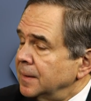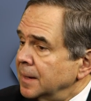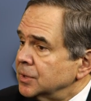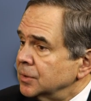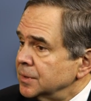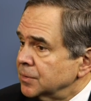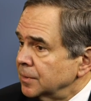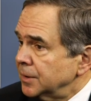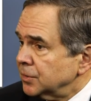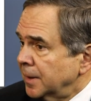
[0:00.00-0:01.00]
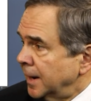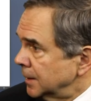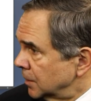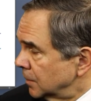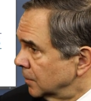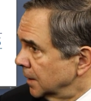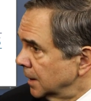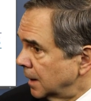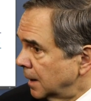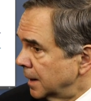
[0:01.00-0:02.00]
the issue is really trying to uh,